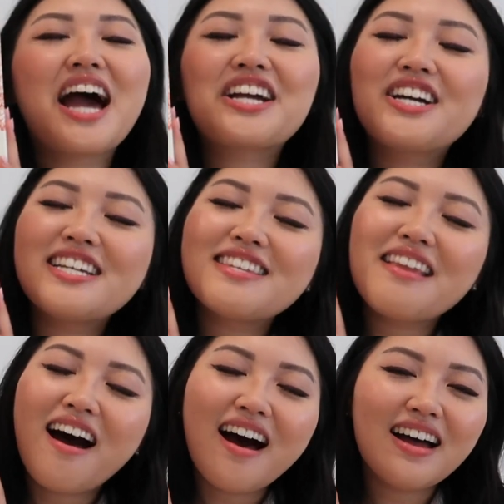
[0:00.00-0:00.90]
I could
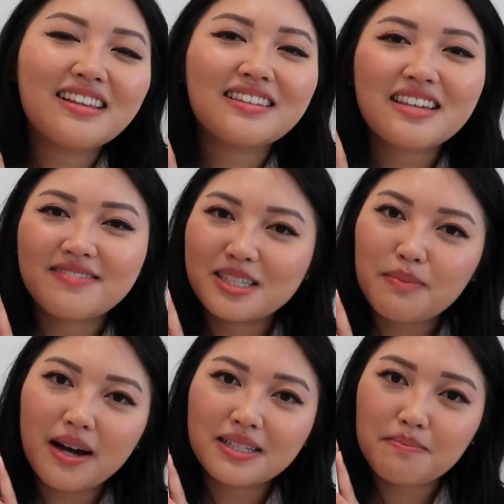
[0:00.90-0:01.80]
not leave this
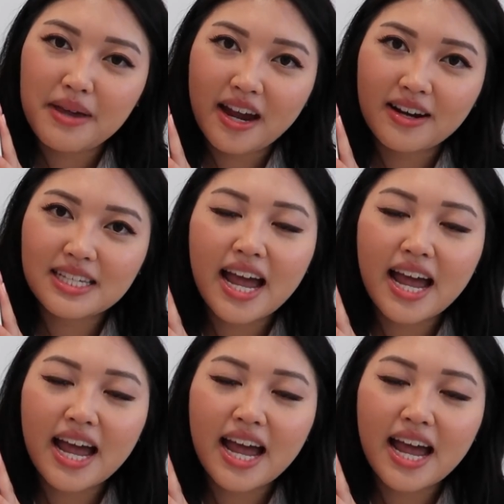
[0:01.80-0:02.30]
box in Paris.